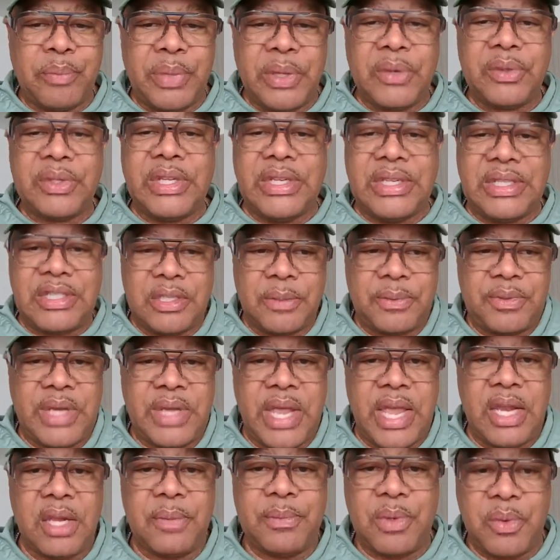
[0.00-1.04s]

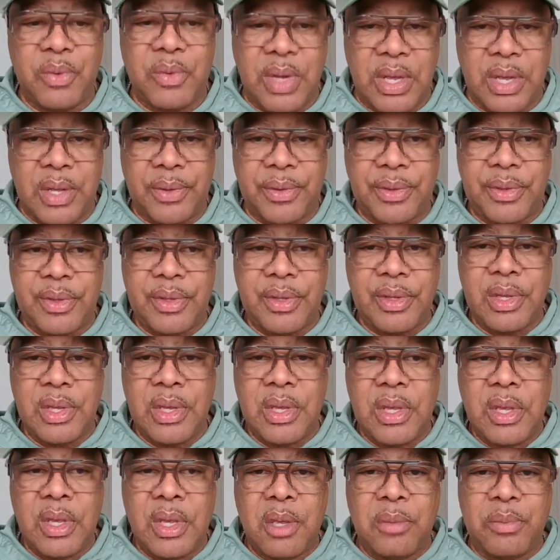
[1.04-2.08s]
sustainable wealth
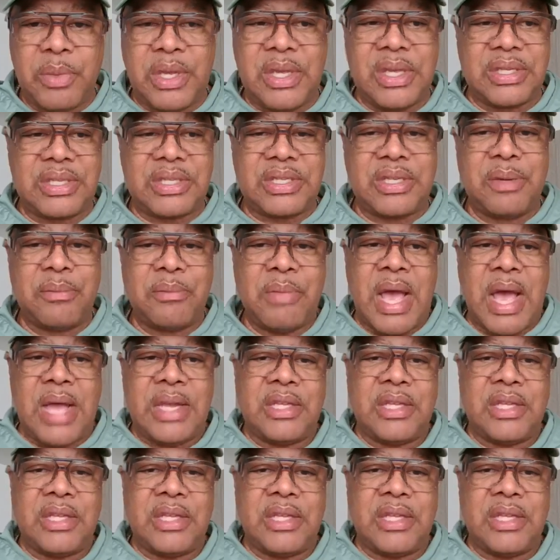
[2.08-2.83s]
because somebody's